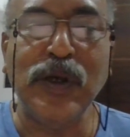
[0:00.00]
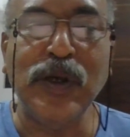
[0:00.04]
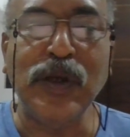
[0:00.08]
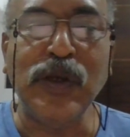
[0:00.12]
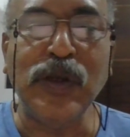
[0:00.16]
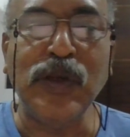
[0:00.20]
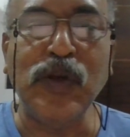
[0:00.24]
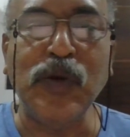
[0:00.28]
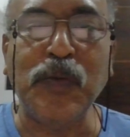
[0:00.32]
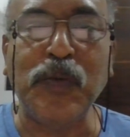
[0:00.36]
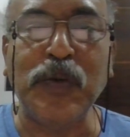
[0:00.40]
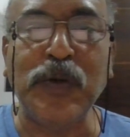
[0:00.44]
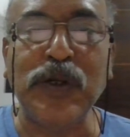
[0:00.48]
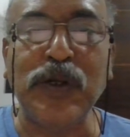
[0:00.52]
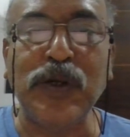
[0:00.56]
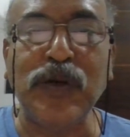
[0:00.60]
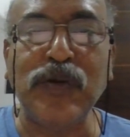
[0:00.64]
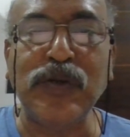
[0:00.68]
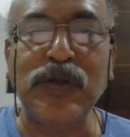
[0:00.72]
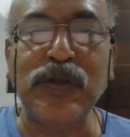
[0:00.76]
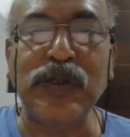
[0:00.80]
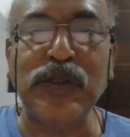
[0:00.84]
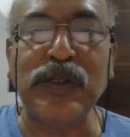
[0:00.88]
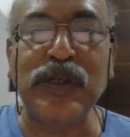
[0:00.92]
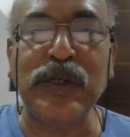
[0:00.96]
You pronounce
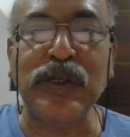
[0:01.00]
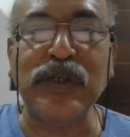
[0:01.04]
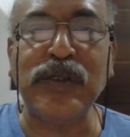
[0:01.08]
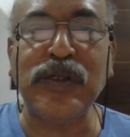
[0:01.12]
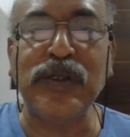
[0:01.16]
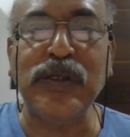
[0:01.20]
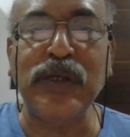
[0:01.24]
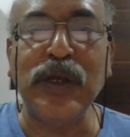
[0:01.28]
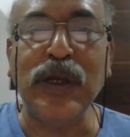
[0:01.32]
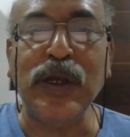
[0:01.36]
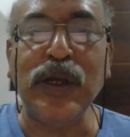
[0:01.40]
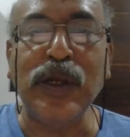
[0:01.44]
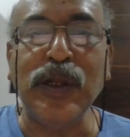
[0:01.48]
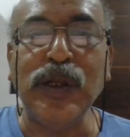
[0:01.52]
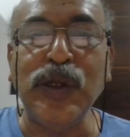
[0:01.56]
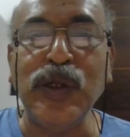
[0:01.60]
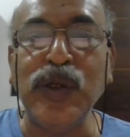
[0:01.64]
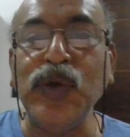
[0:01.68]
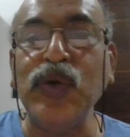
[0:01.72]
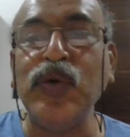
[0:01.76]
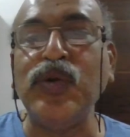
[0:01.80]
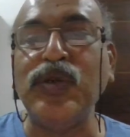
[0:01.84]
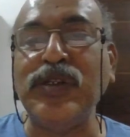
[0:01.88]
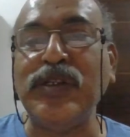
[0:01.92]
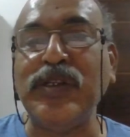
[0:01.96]
it as
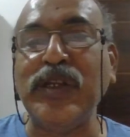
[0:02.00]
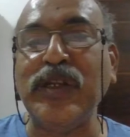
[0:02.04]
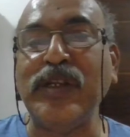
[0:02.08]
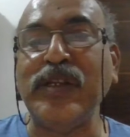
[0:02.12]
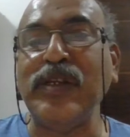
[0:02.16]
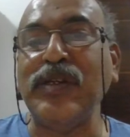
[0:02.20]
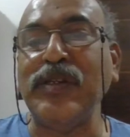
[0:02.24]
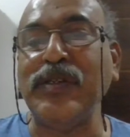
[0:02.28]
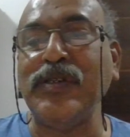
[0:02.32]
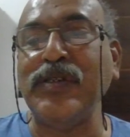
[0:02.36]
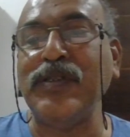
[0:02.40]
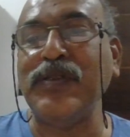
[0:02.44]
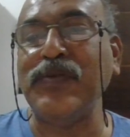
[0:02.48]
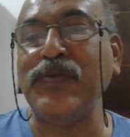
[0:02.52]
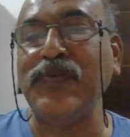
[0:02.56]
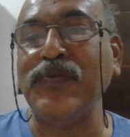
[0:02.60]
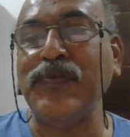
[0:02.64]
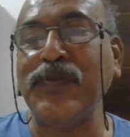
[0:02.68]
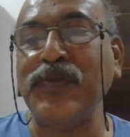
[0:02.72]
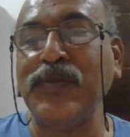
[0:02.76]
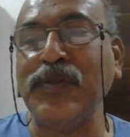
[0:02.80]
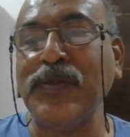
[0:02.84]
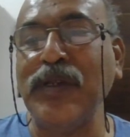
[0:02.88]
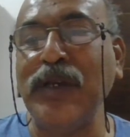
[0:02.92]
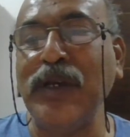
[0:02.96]
lieutenant.
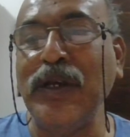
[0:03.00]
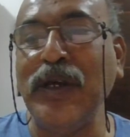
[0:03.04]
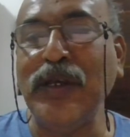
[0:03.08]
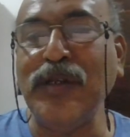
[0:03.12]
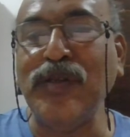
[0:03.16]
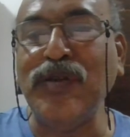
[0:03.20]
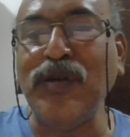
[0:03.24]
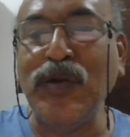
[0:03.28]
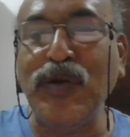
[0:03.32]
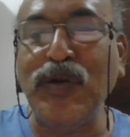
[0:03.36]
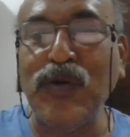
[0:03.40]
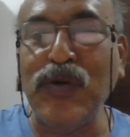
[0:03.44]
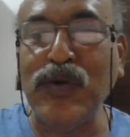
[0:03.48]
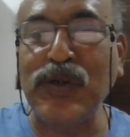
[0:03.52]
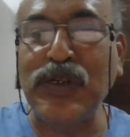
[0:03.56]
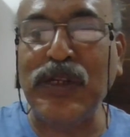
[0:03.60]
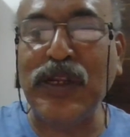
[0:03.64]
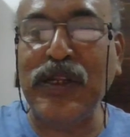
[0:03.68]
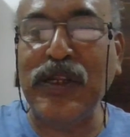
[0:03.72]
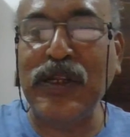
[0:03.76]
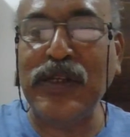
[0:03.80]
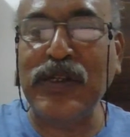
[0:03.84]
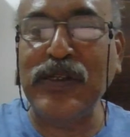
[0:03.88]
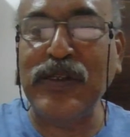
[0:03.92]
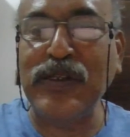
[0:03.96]
So,
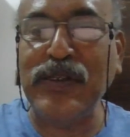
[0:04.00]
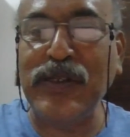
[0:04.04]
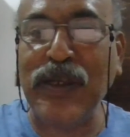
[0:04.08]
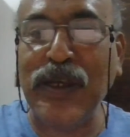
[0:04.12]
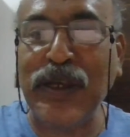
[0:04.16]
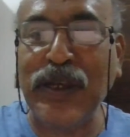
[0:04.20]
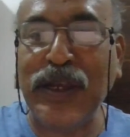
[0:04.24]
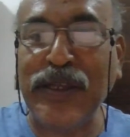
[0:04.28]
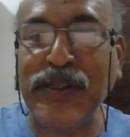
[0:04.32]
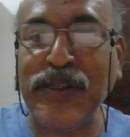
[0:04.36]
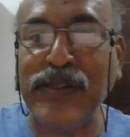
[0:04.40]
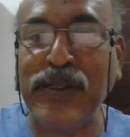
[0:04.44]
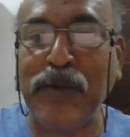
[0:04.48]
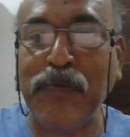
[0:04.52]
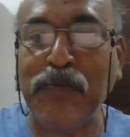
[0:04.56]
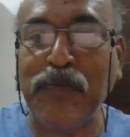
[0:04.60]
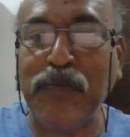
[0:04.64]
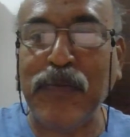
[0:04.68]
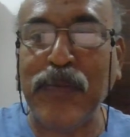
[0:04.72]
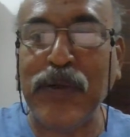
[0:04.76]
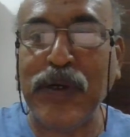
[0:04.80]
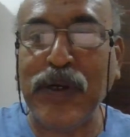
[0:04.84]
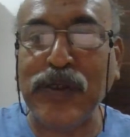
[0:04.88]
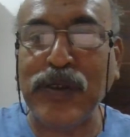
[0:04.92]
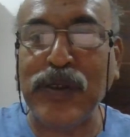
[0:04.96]
lieutenant is a
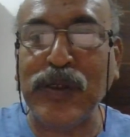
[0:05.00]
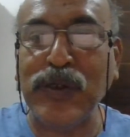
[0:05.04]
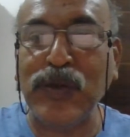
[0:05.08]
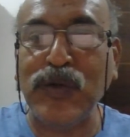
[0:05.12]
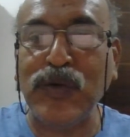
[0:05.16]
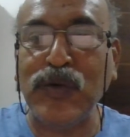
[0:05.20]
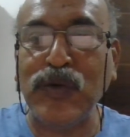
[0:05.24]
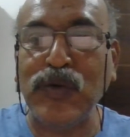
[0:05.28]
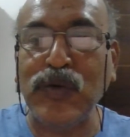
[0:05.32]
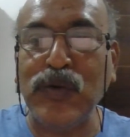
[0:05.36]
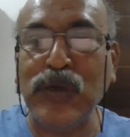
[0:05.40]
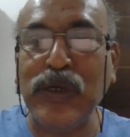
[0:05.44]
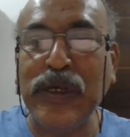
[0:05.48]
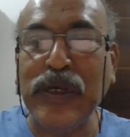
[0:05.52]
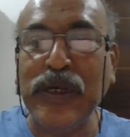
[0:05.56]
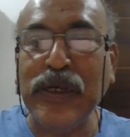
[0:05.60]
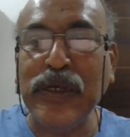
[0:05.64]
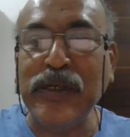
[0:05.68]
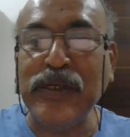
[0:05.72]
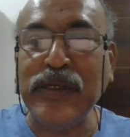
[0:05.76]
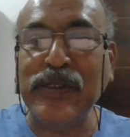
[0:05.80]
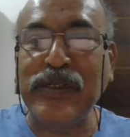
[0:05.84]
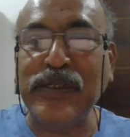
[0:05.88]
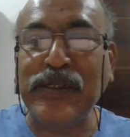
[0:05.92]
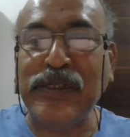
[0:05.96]
person who
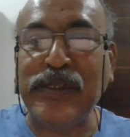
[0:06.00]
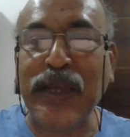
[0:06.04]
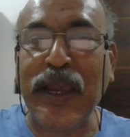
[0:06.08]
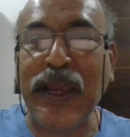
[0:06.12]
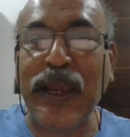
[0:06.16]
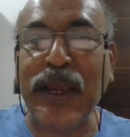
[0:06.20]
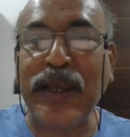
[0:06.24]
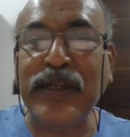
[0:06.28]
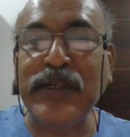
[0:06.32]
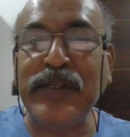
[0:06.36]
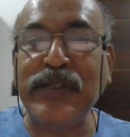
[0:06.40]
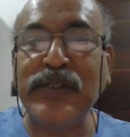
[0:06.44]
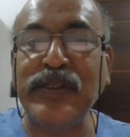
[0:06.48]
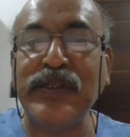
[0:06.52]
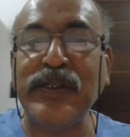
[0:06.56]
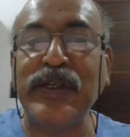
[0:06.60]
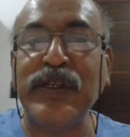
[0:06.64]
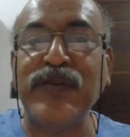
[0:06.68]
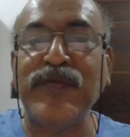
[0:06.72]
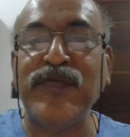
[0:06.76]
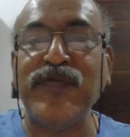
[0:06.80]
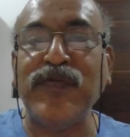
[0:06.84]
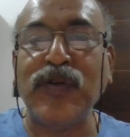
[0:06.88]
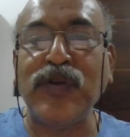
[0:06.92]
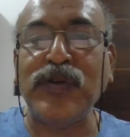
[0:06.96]
stands in for